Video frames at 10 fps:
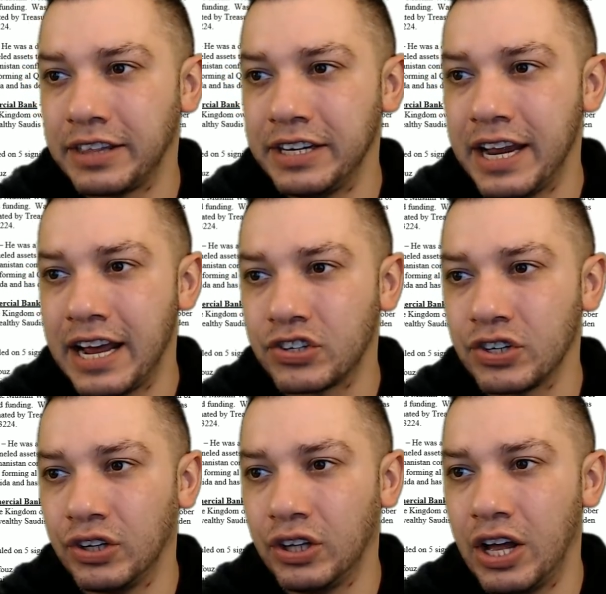the
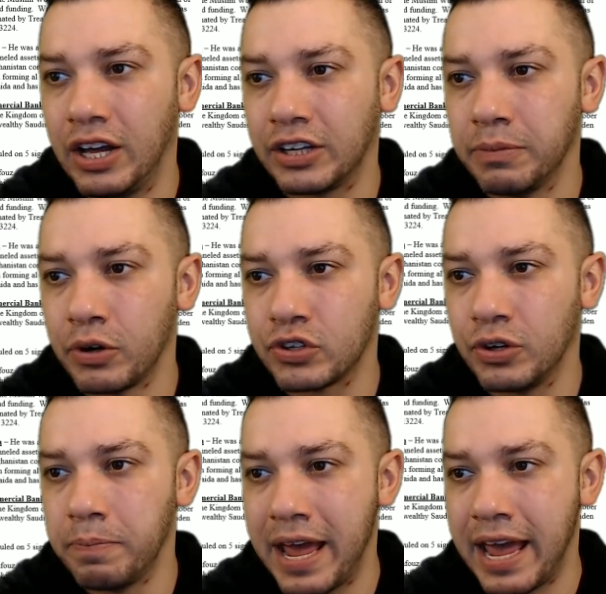National Commercial
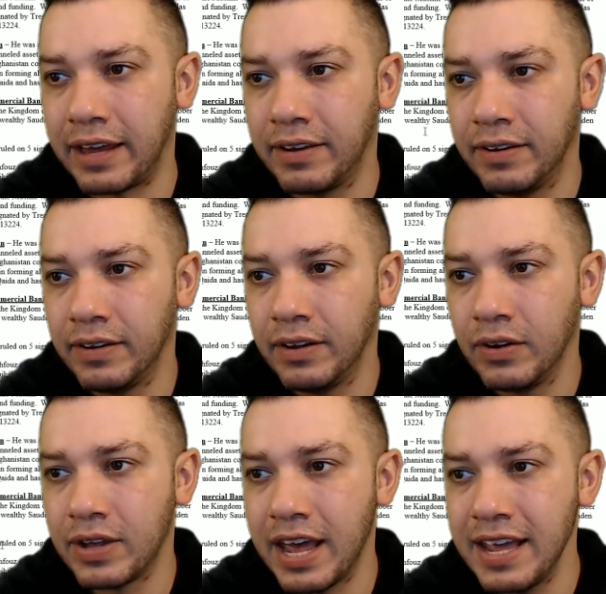Bank,
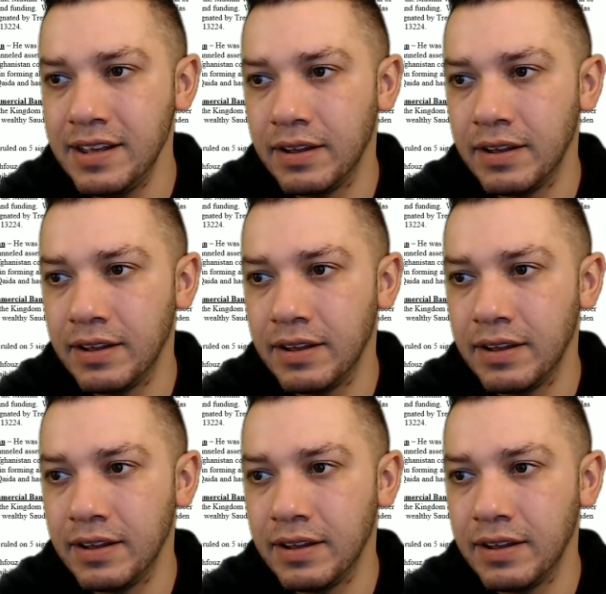okay?